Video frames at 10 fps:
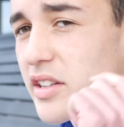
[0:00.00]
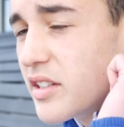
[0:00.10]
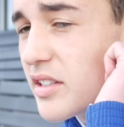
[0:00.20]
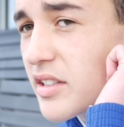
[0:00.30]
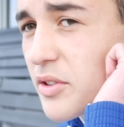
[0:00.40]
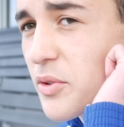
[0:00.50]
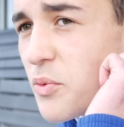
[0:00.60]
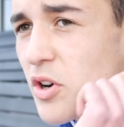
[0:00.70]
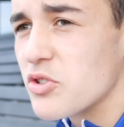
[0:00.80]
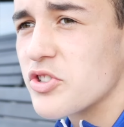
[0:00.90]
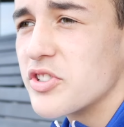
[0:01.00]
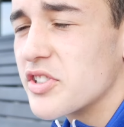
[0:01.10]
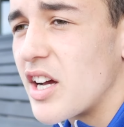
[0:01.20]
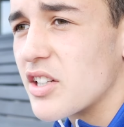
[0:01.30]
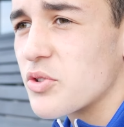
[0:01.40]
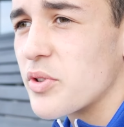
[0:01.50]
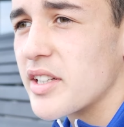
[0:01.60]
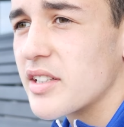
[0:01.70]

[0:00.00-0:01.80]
in the world should start doing.